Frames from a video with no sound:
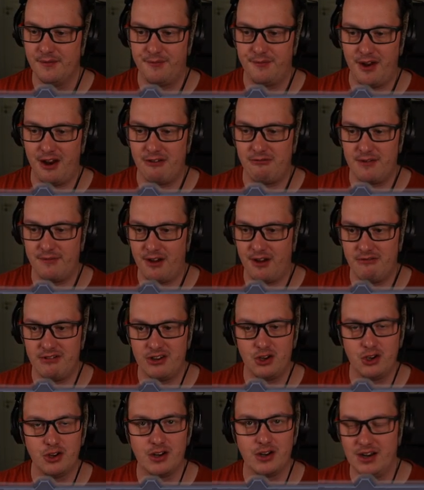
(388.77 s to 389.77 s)
Very,
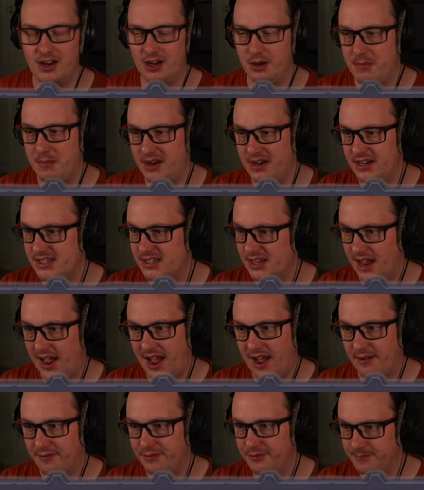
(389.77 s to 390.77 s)
very good little mini to
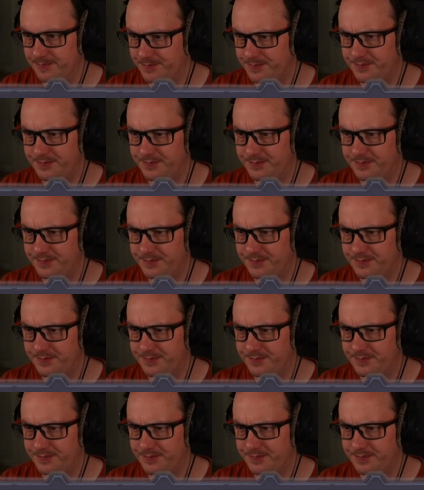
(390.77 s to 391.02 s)
have.